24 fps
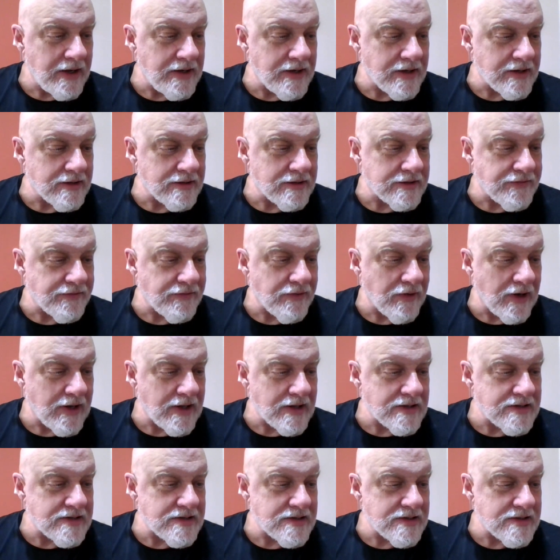Nicholas
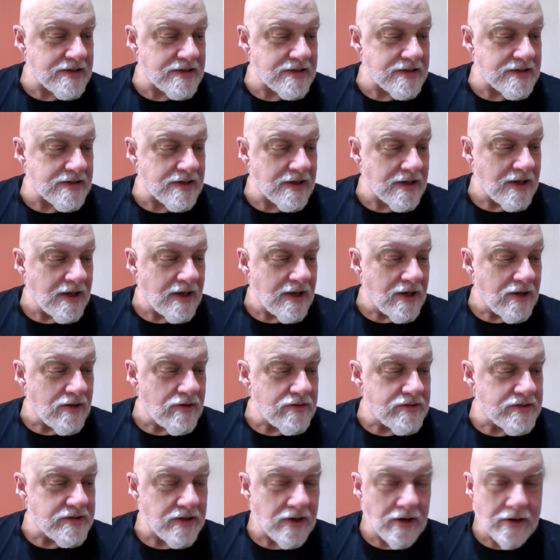Francis,
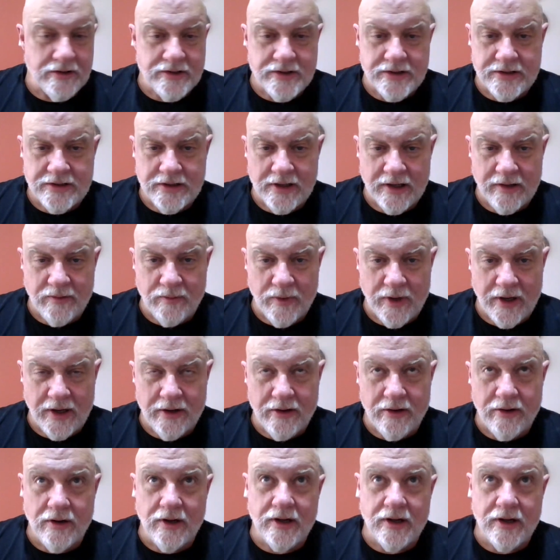who's an Argentine writer.